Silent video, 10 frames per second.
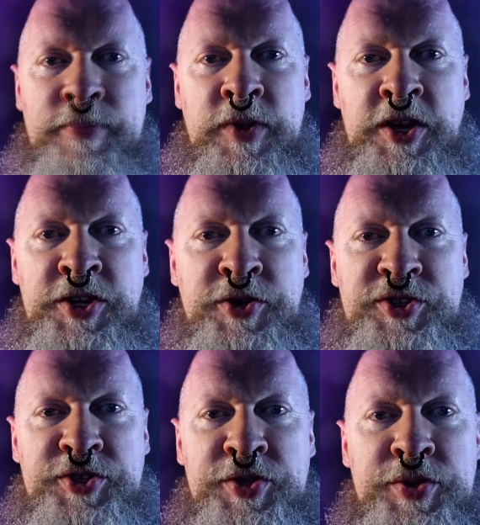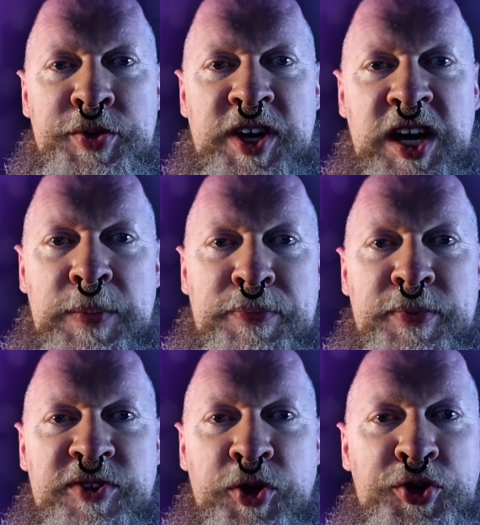It used to keep
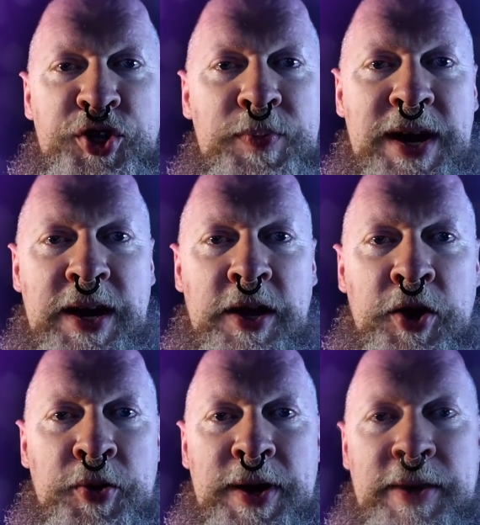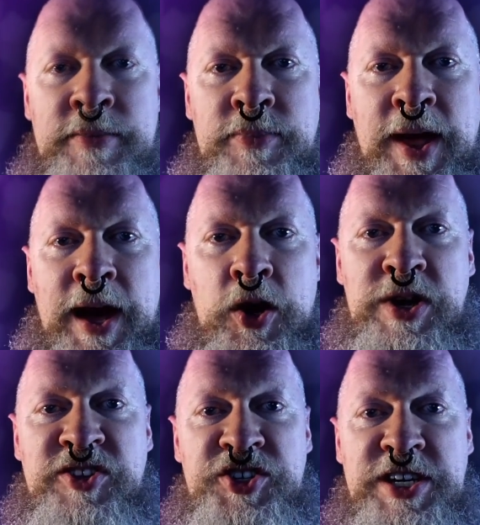social media going. Now
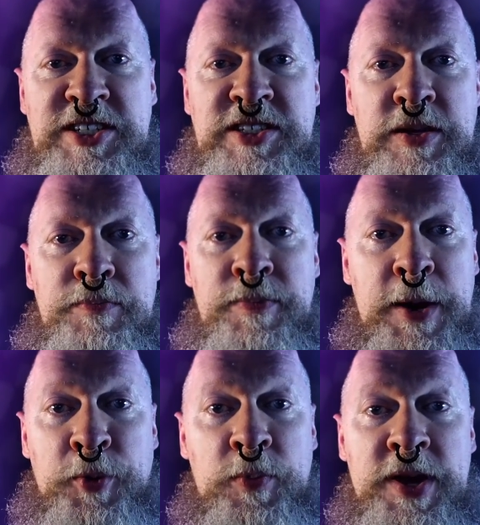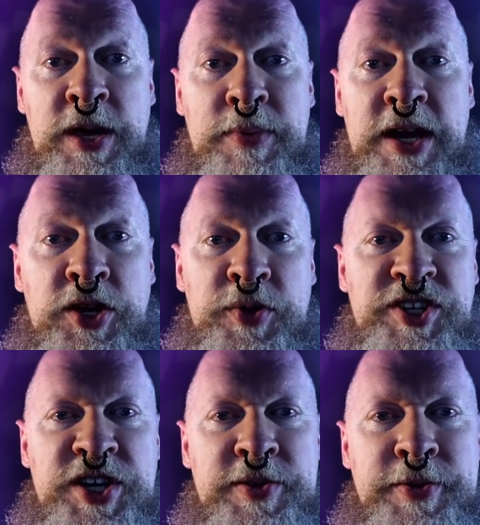it's just people being mean to
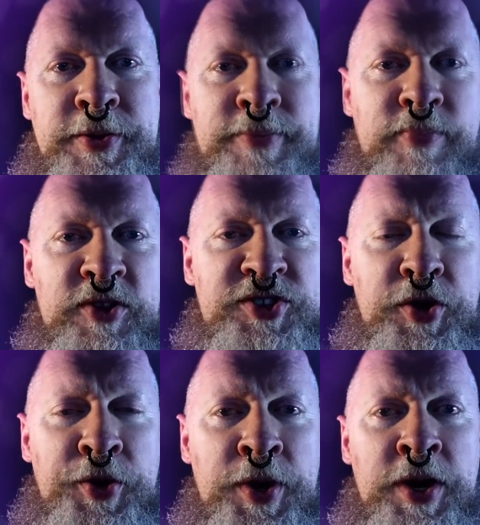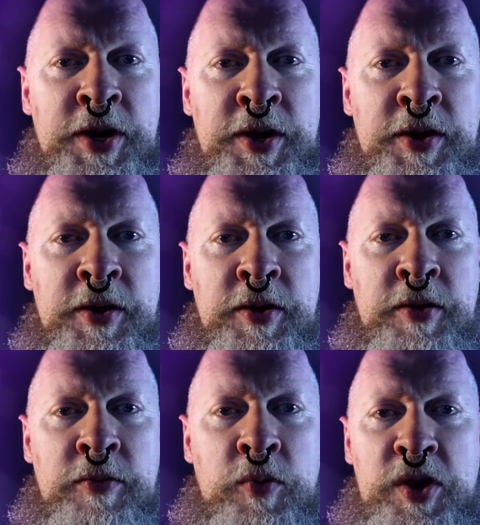each other. So,
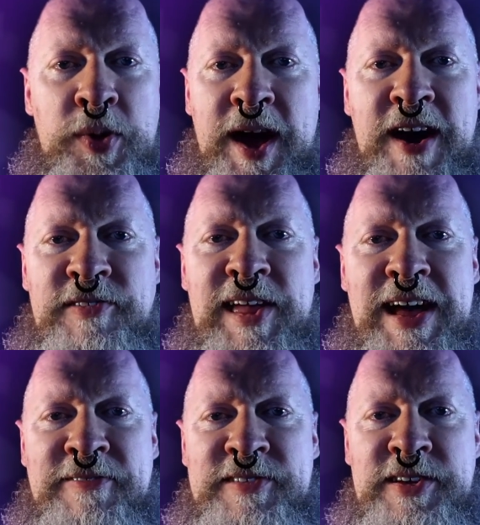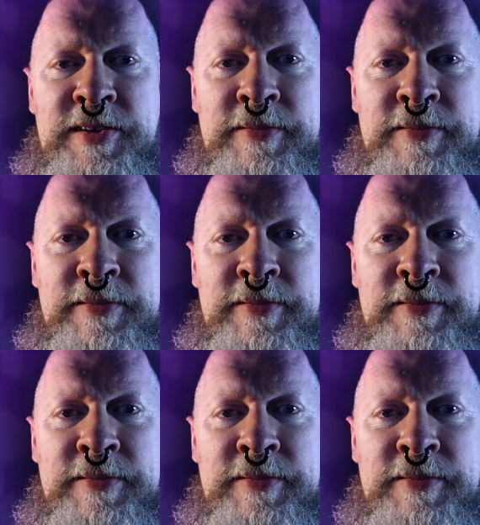what do we have left?